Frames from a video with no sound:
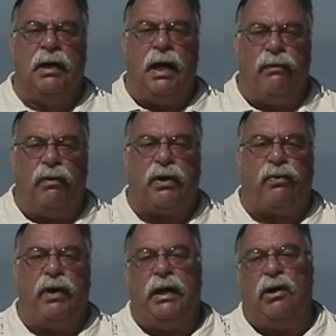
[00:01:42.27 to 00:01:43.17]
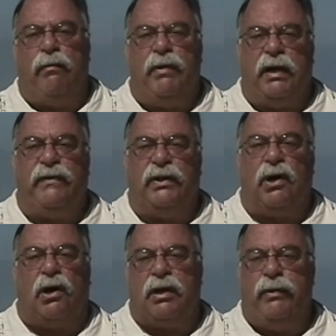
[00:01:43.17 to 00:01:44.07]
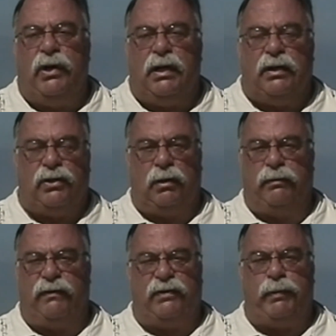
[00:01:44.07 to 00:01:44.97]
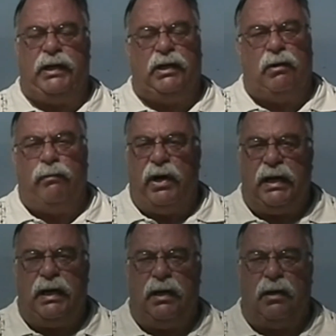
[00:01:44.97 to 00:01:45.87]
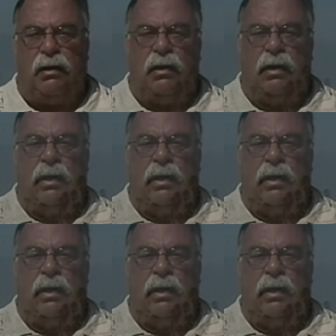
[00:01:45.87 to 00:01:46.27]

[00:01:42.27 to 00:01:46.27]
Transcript: and recreate are a benefit to our community in terms of spending their money here,